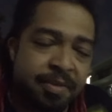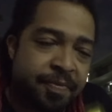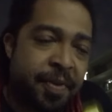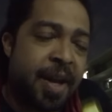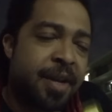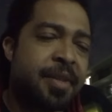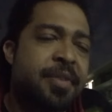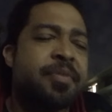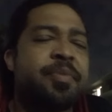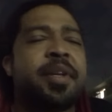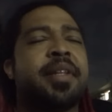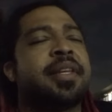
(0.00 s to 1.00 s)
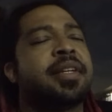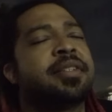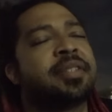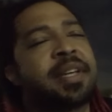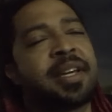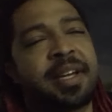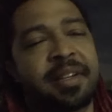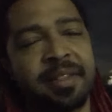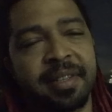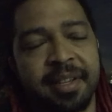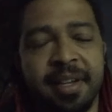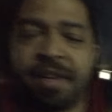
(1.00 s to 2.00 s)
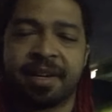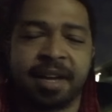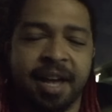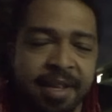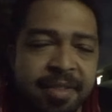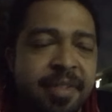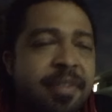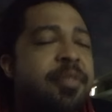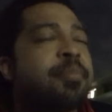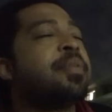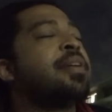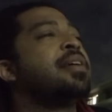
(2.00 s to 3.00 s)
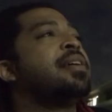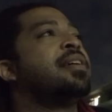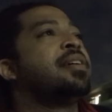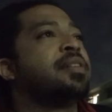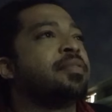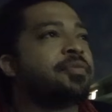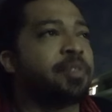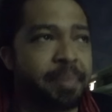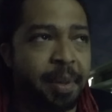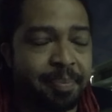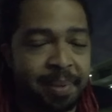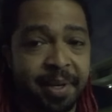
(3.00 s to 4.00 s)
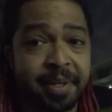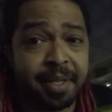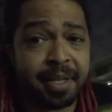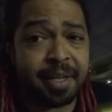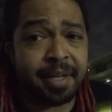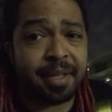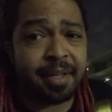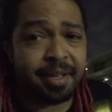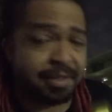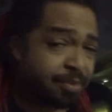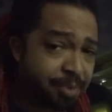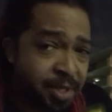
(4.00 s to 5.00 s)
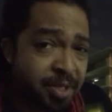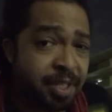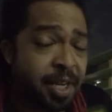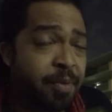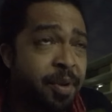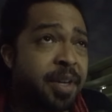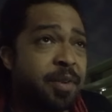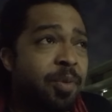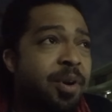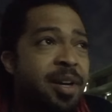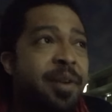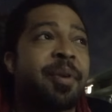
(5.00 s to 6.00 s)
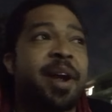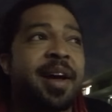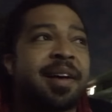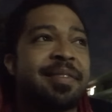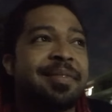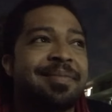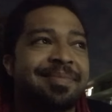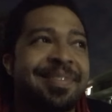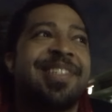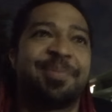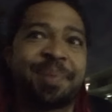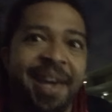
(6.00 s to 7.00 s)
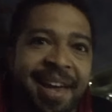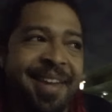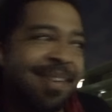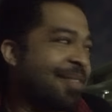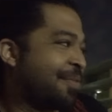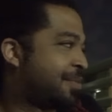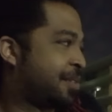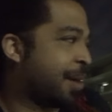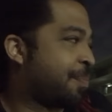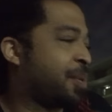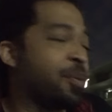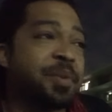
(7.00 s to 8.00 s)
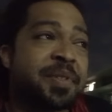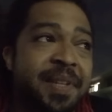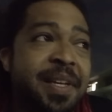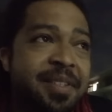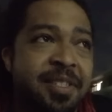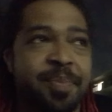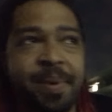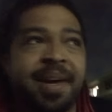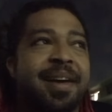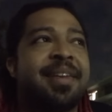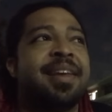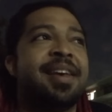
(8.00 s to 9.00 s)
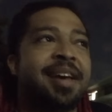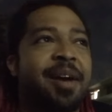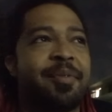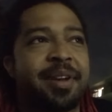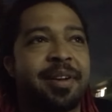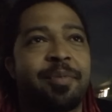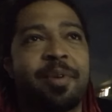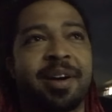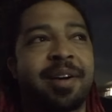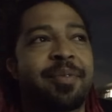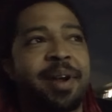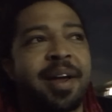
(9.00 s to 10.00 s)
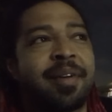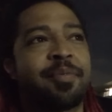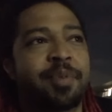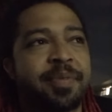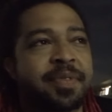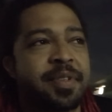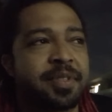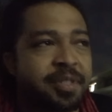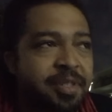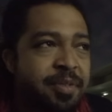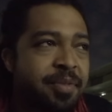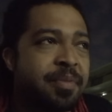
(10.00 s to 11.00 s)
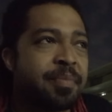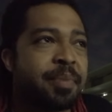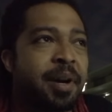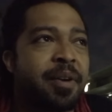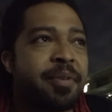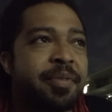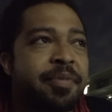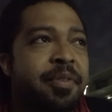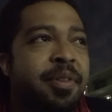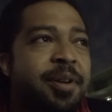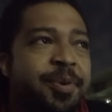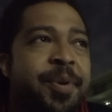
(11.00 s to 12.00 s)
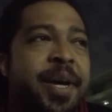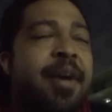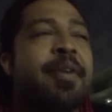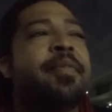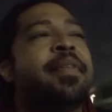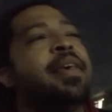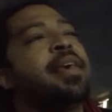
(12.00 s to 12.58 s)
Fox wouldn't let you take out the costume from the building, because originally I wanted to walk around Japan. If Deadpool was in Japan, I wanted to walk around with the suit, borrow it for a little while.